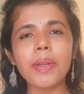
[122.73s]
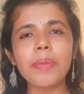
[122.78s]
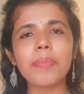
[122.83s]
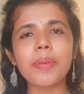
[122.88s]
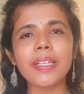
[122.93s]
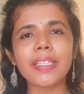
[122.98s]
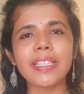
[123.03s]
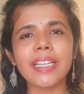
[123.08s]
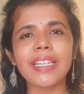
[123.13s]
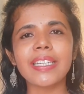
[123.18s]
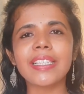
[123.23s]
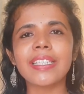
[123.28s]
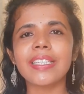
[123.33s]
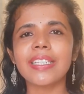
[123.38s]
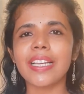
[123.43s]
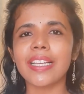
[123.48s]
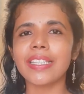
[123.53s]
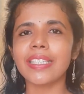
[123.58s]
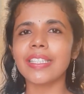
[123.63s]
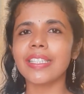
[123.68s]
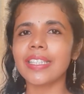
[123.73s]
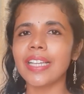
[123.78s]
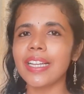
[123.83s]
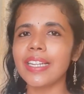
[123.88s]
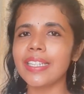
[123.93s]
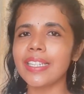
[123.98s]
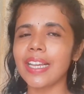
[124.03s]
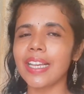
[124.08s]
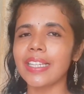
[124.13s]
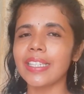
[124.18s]
present tense
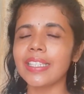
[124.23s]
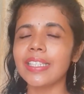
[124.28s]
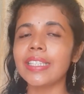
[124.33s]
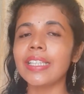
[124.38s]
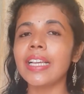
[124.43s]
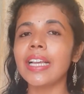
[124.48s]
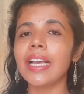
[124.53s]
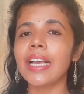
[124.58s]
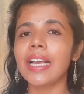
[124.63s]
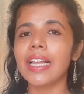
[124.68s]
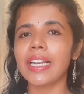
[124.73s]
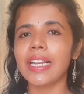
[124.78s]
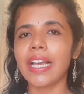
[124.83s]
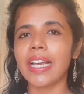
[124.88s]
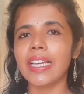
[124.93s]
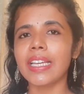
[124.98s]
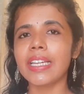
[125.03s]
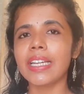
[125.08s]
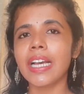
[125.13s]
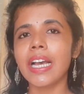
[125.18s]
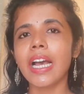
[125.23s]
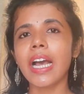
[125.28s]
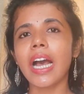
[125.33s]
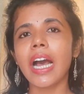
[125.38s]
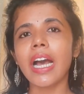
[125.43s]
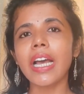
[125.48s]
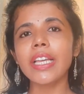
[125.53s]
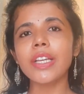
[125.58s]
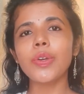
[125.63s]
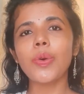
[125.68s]
sentence like
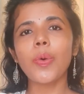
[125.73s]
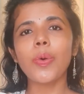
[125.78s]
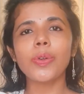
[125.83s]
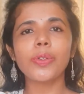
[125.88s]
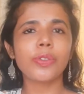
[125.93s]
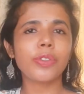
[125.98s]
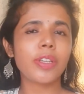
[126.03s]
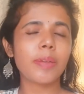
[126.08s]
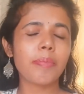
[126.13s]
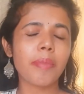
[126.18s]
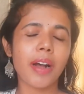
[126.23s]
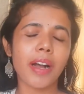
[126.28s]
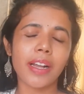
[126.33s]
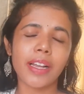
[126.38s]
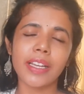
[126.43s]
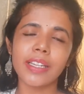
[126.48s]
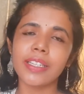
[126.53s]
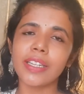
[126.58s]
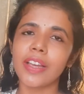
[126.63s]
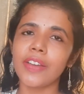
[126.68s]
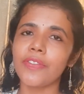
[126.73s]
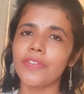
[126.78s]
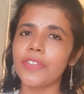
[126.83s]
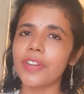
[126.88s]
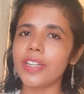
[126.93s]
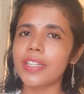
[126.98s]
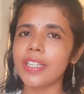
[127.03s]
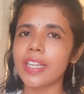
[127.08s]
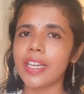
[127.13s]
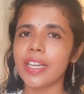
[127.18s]
I go to the market
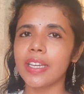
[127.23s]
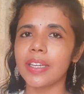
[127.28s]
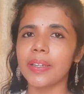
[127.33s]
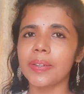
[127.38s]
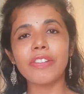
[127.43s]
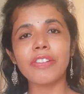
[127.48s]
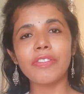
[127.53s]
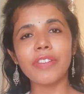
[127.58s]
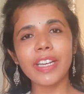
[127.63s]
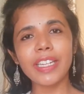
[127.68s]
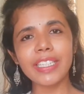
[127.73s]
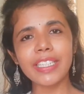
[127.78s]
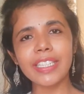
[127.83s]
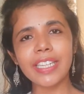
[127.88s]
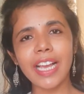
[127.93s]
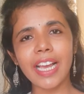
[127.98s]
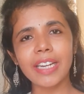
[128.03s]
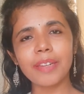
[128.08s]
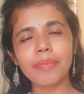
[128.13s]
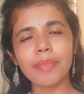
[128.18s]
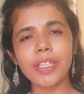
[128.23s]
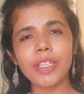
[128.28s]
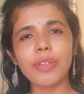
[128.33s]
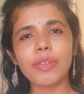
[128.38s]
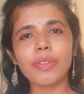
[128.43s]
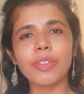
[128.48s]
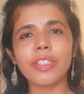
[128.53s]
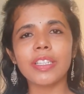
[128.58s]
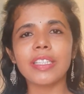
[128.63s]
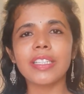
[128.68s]
every day. Went can be
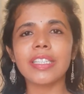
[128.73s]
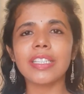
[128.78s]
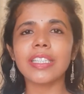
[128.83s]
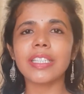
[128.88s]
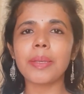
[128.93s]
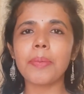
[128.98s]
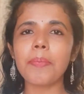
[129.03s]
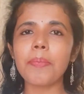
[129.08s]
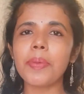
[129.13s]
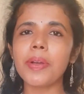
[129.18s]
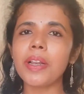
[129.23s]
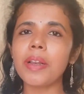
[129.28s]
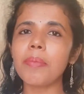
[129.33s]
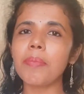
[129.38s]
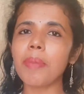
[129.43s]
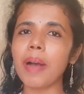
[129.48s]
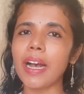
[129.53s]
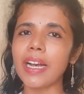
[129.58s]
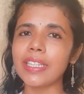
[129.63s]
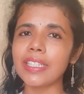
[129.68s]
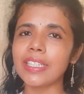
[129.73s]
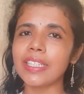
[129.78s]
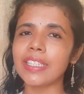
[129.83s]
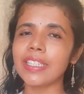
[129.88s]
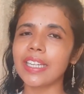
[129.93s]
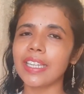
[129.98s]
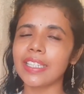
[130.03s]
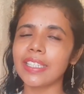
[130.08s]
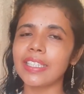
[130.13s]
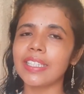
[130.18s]
used in a simple
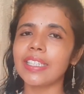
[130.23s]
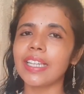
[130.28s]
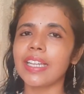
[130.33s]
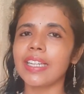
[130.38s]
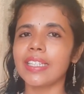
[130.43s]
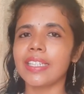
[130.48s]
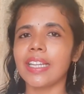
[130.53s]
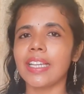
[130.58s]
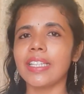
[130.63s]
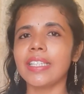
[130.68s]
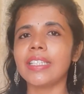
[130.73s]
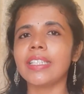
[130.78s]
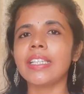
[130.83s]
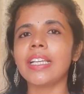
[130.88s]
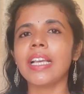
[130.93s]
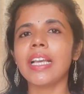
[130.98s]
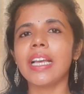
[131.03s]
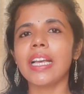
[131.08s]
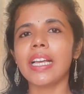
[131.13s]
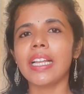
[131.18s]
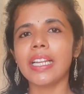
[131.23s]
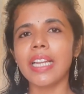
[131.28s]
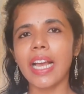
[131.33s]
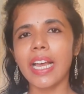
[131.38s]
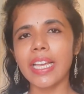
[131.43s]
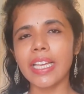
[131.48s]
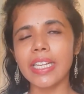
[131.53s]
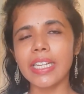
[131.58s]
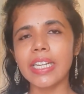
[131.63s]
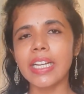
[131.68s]
past tense sentence
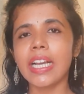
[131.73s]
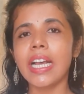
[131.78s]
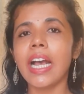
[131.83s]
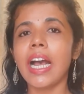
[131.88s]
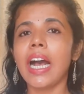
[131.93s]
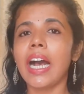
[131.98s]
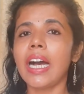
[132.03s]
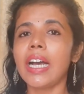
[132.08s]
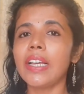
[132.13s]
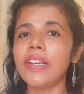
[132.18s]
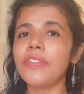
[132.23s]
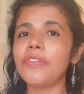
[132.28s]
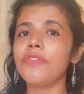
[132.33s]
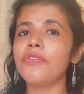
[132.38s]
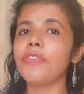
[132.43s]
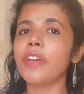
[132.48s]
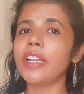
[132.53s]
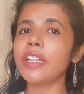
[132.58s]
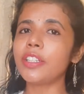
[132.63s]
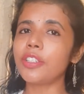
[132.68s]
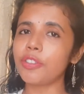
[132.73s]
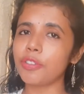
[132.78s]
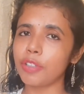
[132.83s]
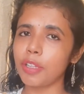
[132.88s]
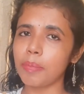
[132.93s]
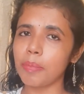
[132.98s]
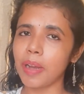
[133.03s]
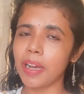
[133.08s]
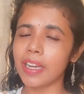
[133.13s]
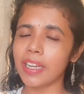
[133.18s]
like I went to
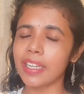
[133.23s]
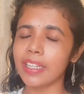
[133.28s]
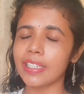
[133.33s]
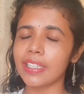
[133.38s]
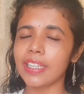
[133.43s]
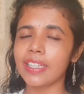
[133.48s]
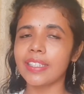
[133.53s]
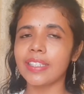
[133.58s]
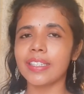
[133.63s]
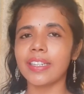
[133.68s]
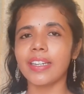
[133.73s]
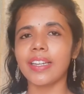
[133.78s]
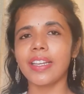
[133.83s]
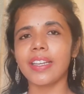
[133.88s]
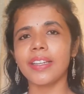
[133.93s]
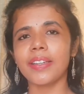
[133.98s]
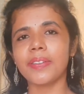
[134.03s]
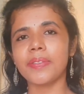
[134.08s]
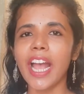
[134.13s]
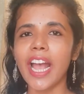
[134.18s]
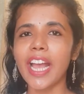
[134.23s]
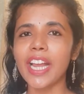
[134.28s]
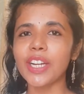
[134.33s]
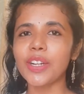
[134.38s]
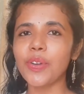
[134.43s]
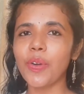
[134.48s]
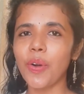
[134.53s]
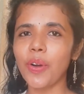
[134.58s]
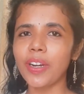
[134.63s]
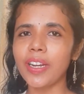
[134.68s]
the market yesterday.
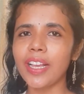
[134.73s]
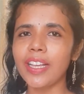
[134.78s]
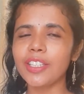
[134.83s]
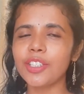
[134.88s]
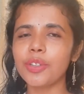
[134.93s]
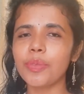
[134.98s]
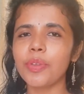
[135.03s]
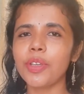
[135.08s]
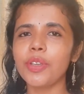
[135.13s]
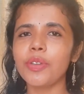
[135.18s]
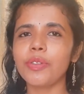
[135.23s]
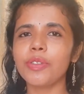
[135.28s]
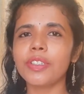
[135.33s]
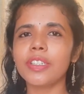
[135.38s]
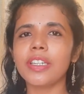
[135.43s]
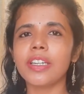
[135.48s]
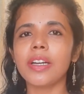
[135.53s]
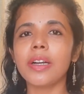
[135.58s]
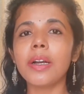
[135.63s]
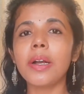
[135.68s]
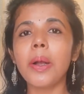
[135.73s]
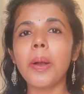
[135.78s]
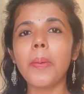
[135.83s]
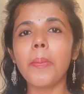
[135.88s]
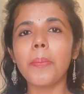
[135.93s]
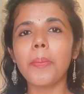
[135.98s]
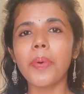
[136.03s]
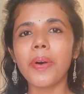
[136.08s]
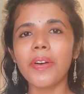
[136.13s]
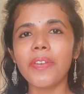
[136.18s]
And gone has to be used in a
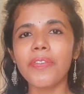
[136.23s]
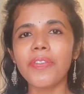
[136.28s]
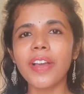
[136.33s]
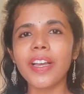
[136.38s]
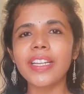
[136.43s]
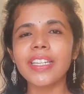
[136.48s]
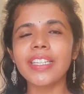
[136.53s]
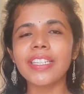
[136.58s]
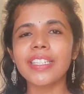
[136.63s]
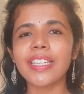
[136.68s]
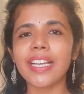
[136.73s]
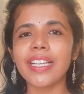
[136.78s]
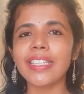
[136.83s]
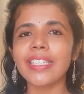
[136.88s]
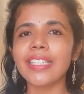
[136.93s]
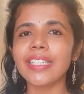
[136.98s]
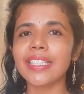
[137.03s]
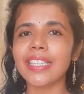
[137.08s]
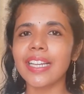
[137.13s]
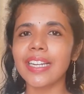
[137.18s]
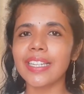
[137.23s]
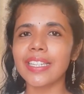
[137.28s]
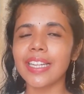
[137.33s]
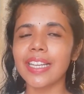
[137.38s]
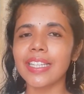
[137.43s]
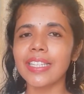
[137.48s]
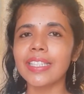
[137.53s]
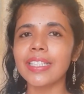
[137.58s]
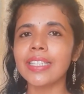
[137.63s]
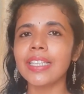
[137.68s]
perfect tense
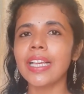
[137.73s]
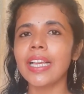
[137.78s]
sentence